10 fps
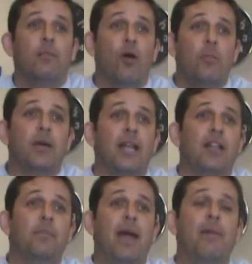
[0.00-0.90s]
Mobile,
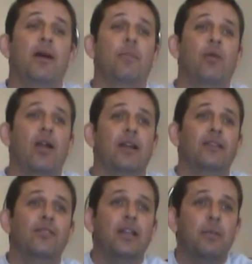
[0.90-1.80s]
Alabama, a product
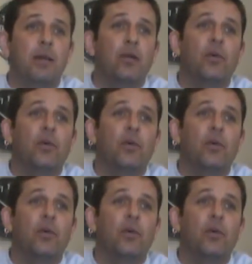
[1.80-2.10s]
of Lily B.